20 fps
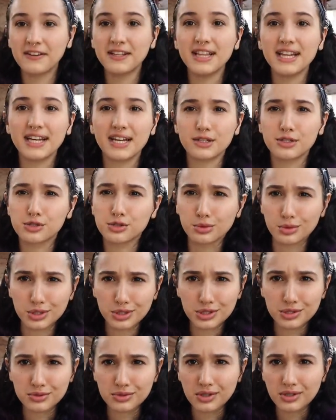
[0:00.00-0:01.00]
feel like a
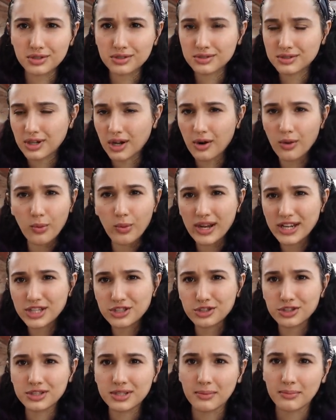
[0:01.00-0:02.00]
sorcerer or
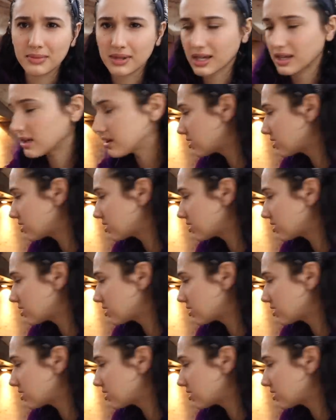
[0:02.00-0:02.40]
witch or something.